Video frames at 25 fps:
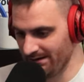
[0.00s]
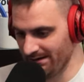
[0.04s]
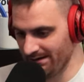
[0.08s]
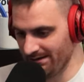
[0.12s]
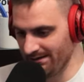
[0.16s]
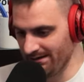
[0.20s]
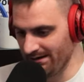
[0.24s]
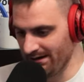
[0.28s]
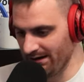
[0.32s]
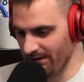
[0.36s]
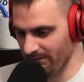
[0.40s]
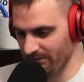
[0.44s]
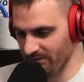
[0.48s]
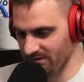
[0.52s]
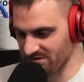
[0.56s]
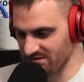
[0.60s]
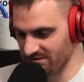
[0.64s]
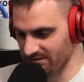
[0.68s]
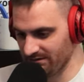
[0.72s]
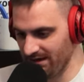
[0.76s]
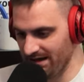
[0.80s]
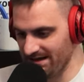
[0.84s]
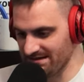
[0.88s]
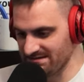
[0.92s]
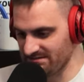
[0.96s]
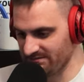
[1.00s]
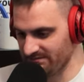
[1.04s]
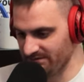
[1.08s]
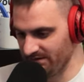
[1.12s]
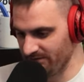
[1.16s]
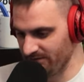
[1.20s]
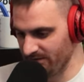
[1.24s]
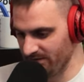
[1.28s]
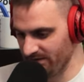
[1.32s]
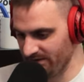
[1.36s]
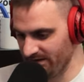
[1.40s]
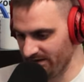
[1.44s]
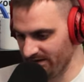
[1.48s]
Uh, there's lots of
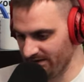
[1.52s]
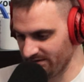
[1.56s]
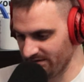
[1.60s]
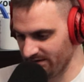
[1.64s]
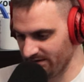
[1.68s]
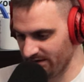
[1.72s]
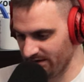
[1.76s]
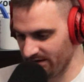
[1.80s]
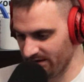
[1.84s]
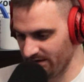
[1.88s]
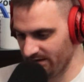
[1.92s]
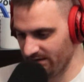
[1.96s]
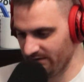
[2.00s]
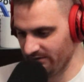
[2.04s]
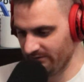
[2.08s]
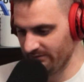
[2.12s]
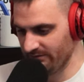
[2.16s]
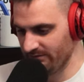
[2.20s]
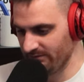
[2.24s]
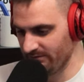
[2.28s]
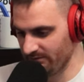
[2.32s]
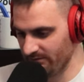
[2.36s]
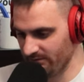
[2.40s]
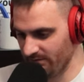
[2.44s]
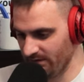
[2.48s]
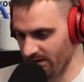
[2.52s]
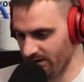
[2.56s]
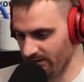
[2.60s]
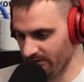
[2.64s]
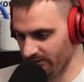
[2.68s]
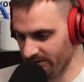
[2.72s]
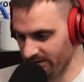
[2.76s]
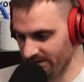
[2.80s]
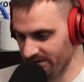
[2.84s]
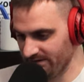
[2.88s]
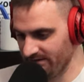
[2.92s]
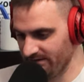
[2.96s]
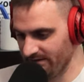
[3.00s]
different things that can kind of uh,
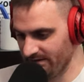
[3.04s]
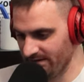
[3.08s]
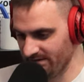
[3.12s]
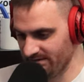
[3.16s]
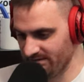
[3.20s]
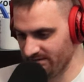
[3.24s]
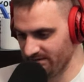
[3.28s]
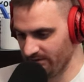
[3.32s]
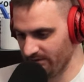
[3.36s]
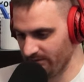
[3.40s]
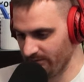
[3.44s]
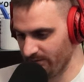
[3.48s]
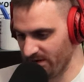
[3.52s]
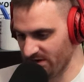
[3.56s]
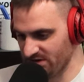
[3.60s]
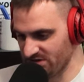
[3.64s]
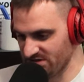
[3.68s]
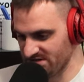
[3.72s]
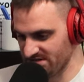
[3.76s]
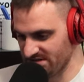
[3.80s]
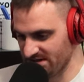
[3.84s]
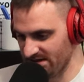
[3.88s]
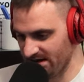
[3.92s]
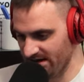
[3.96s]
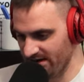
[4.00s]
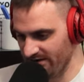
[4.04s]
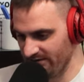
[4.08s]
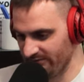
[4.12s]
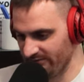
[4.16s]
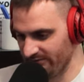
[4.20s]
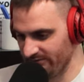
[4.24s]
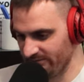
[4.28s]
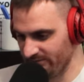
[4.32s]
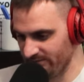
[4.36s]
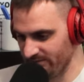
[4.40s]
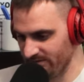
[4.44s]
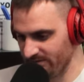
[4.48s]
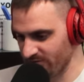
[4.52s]
lead to this. You know, patients that
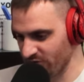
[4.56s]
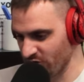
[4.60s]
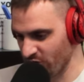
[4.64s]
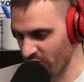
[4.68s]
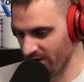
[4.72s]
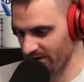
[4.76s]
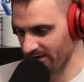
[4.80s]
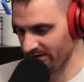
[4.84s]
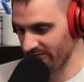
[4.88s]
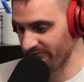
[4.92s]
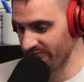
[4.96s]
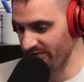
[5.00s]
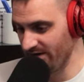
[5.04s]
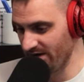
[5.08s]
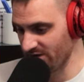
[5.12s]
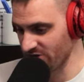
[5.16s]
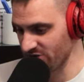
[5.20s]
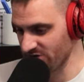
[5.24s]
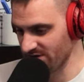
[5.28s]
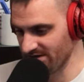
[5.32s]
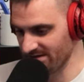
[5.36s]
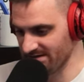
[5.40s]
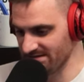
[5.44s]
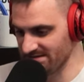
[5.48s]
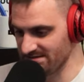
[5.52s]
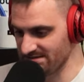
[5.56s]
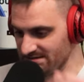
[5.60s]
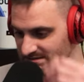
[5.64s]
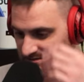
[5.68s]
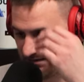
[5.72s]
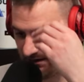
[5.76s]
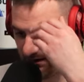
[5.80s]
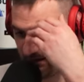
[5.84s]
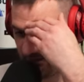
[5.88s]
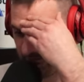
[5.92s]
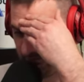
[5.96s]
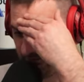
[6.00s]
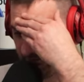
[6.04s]
have chronic infections,
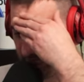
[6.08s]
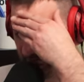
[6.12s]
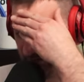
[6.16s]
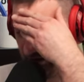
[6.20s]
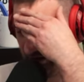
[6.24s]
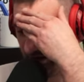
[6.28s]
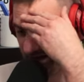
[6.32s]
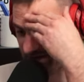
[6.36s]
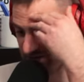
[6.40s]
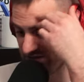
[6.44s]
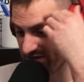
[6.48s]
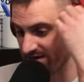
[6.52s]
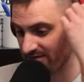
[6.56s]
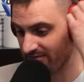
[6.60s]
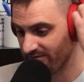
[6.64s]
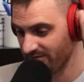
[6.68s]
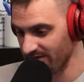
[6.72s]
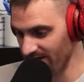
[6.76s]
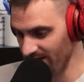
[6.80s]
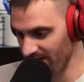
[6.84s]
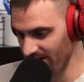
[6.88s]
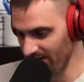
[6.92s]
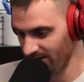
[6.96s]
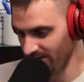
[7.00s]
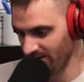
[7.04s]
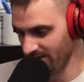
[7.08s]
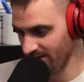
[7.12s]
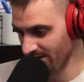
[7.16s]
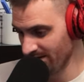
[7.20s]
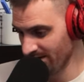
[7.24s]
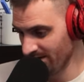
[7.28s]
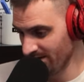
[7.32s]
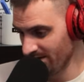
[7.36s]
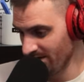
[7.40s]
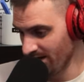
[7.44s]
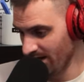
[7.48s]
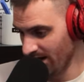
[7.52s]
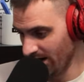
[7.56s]
um, HIV,
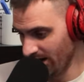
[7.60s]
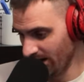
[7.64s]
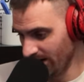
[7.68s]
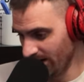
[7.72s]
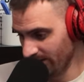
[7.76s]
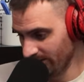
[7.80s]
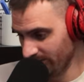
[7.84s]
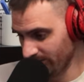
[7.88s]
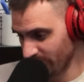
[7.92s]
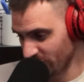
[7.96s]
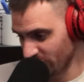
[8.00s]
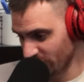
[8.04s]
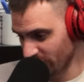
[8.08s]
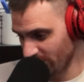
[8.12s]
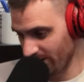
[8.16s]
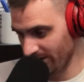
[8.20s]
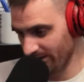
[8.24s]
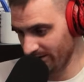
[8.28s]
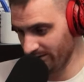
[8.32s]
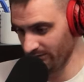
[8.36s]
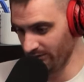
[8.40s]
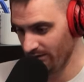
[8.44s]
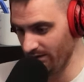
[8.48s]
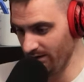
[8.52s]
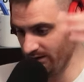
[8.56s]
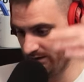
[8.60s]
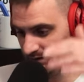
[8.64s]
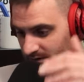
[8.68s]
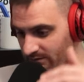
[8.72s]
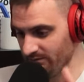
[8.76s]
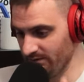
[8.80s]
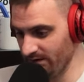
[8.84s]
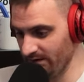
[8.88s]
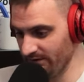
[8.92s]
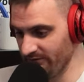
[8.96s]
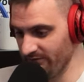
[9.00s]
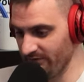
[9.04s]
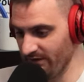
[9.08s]
uh, chronic lung
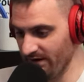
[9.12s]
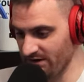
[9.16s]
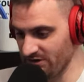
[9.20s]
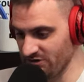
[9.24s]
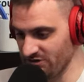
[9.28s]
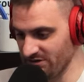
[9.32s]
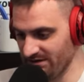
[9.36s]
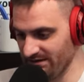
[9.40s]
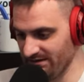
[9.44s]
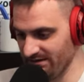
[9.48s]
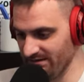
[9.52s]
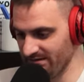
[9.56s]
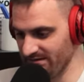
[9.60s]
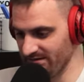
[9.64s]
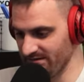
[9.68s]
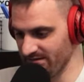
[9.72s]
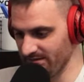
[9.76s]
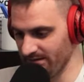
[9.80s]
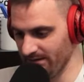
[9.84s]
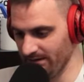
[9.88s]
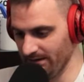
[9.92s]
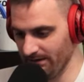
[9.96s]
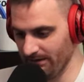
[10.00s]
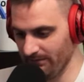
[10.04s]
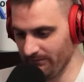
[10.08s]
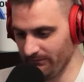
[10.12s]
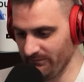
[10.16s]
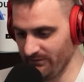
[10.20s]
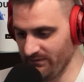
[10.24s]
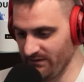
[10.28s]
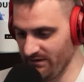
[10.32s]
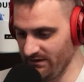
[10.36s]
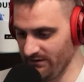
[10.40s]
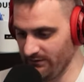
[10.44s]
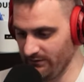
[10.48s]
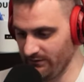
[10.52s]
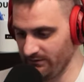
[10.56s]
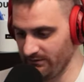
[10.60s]
infections. Um,
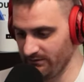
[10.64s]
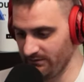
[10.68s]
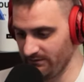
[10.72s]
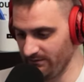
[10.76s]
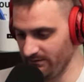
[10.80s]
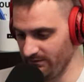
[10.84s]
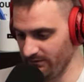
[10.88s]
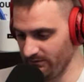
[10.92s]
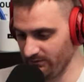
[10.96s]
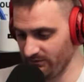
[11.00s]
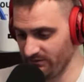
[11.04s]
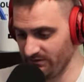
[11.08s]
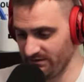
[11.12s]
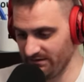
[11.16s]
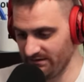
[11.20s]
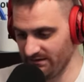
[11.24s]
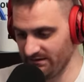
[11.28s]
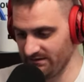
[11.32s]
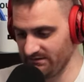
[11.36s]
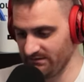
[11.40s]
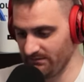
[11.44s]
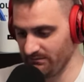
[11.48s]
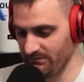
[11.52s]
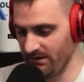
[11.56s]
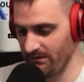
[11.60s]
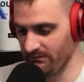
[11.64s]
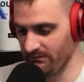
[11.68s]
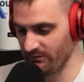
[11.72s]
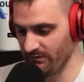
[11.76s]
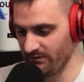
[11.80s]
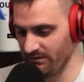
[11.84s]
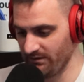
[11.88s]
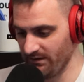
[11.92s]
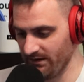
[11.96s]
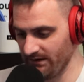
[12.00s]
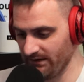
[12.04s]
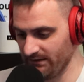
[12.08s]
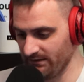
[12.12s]
you, you see this sometimes
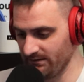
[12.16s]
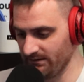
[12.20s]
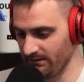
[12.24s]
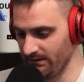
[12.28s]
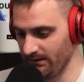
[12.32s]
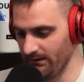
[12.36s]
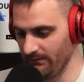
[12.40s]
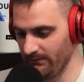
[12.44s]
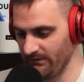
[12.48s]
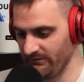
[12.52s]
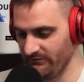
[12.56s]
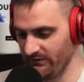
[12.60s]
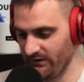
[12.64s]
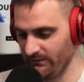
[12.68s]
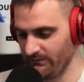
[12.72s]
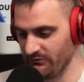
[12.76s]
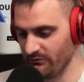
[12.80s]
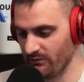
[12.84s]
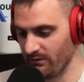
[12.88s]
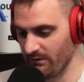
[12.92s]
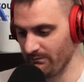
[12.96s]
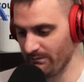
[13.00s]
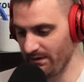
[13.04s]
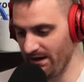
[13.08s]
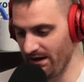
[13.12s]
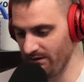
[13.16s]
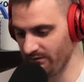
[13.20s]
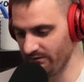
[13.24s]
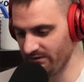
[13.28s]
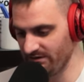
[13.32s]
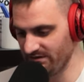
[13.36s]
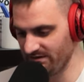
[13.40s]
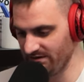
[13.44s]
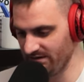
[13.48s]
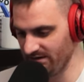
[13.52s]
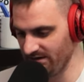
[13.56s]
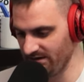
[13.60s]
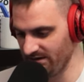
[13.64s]
like um, inflammatory bowel
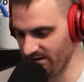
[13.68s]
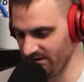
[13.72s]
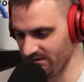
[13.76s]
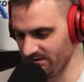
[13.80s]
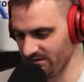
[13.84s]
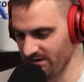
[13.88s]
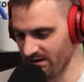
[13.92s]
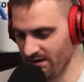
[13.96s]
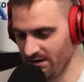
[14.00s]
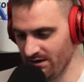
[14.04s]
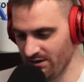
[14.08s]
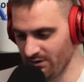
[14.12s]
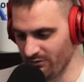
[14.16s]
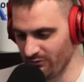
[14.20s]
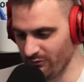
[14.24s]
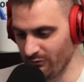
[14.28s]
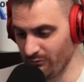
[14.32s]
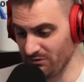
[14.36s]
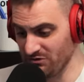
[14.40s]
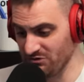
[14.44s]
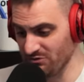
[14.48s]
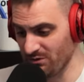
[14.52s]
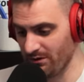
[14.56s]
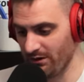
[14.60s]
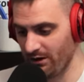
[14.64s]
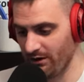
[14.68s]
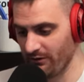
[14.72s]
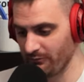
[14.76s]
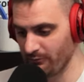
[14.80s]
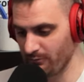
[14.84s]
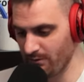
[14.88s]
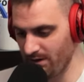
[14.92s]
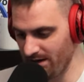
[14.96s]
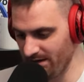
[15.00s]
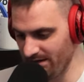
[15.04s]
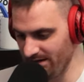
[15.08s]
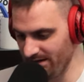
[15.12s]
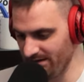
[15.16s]
disease, rheumatoid
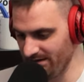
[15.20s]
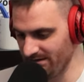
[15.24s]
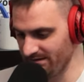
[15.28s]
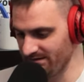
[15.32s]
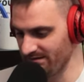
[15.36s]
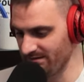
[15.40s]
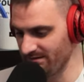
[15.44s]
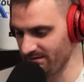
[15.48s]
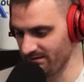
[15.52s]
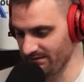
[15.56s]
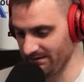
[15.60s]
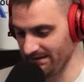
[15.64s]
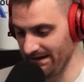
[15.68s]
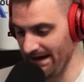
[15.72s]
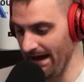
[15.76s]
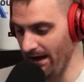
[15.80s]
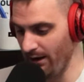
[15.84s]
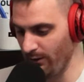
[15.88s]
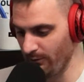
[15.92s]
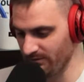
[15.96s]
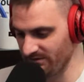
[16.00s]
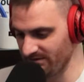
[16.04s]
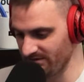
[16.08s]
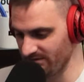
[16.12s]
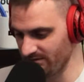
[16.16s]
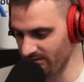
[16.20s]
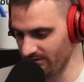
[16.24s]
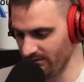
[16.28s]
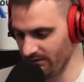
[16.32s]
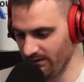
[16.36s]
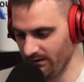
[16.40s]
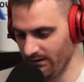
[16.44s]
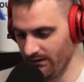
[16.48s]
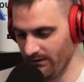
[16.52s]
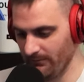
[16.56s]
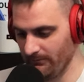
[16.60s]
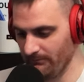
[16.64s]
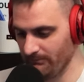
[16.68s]
arthritis, gout.
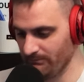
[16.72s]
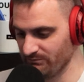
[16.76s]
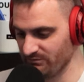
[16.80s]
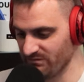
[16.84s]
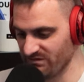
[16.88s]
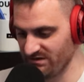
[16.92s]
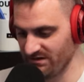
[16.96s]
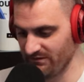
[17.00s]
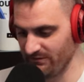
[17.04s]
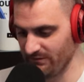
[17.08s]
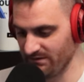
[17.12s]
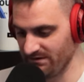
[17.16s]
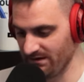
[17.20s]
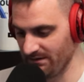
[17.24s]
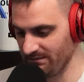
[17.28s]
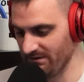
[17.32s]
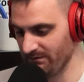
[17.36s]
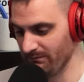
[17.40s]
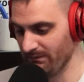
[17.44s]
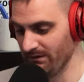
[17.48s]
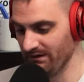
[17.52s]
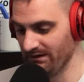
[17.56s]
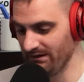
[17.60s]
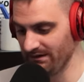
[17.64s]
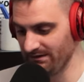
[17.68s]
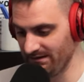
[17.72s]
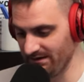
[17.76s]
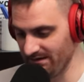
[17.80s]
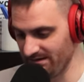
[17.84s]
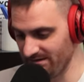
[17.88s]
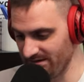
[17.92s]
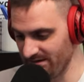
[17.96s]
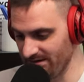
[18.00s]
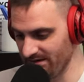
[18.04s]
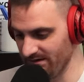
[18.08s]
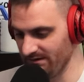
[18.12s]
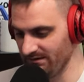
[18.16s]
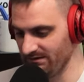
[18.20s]
Um, different types of
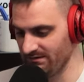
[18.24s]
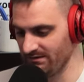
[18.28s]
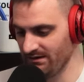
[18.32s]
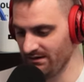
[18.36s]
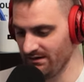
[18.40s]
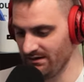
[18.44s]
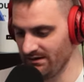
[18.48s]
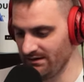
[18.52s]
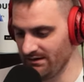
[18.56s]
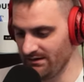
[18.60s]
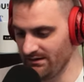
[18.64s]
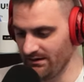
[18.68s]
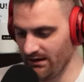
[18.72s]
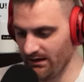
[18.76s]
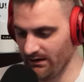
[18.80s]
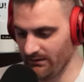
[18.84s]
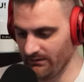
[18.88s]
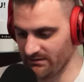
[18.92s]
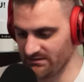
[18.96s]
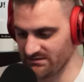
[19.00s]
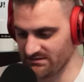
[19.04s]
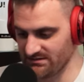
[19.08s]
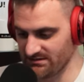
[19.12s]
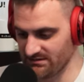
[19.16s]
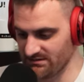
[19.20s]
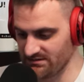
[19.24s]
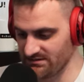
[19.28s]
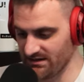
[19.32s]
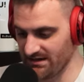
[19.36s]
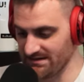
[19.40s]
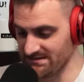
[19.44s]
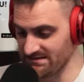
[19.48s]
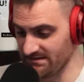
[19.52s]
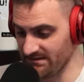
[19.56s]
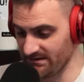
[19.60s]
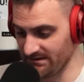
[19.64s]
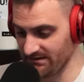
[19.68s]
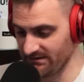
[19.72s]
malignancies. Uh, there's there's
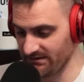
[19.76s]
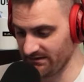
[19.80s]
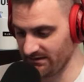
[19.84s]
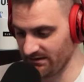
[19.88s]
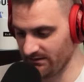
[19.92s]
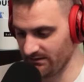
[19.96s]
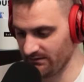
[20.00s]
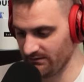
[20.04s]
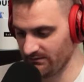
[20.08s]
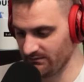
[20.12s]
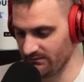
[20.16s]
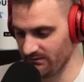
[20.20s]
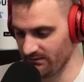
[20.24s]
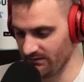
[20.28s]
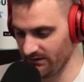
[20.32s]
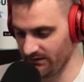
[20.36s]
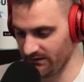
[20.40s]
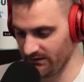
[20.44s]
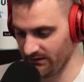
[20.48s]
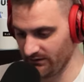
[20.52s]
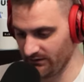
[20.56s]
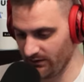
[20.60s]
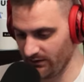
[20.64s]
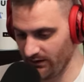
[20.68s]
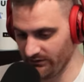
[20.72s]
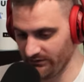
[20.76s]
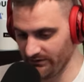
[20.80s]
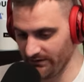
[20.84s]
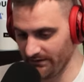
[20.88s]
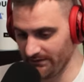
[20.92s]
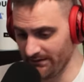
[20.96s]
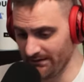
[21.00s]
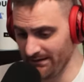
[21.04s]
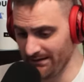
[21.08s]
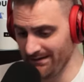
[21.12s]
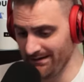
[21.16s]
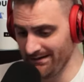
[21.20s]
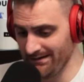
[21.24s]
lots of things that can that can cause it.
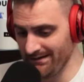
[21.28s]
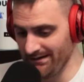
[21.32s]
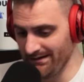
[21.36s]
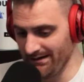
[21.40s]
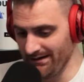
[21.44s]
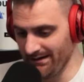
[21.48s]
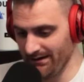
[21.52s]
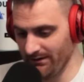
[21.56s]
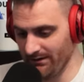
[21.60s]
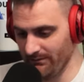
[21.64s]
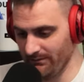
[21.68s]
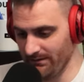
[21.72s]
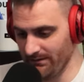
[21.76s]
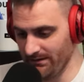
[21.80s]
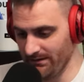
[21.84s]
Um,